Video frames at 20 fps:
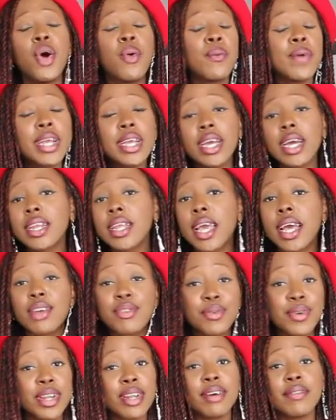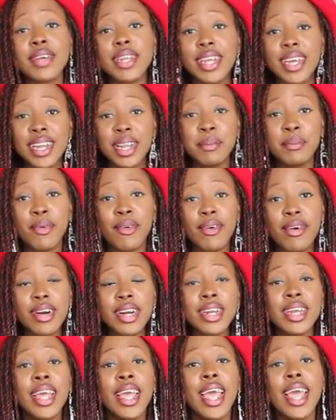We can't get rid of it anymore,
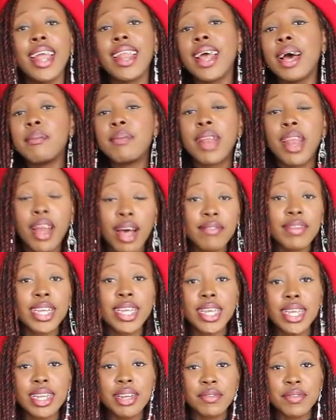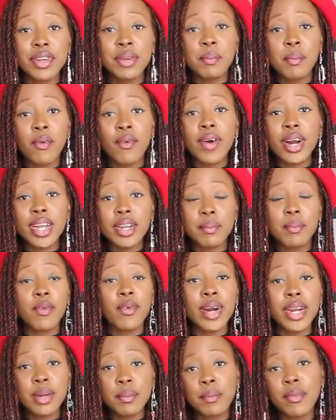and I'm loving it even more and
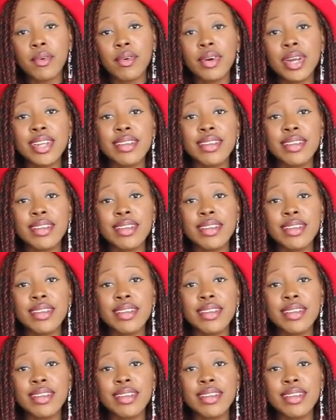more and more.